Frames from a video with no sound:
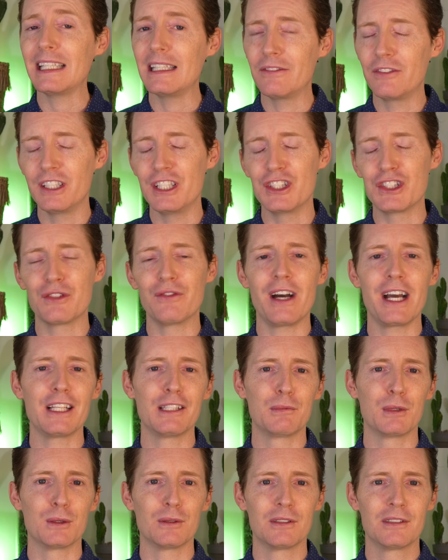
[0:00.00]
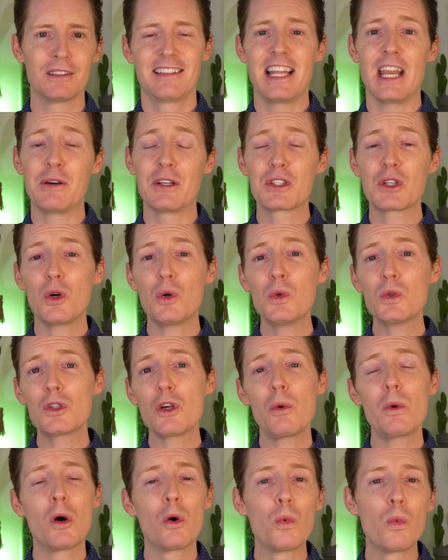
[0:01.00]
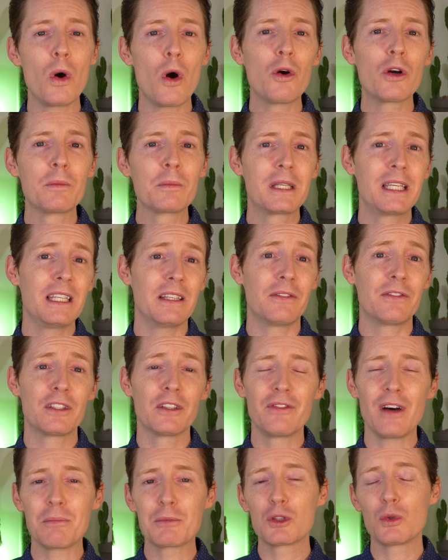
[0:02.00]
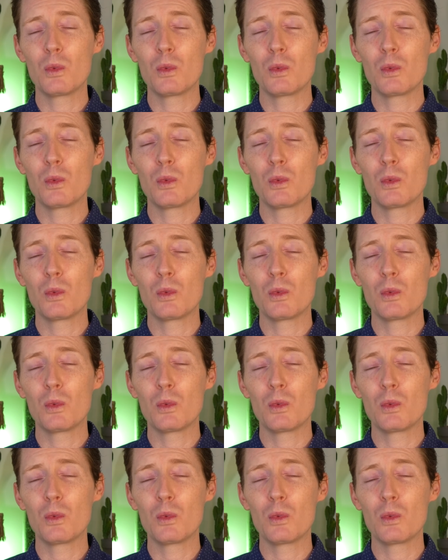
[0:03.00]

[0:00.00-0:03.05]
if it is available. There is also a welcome gift of up to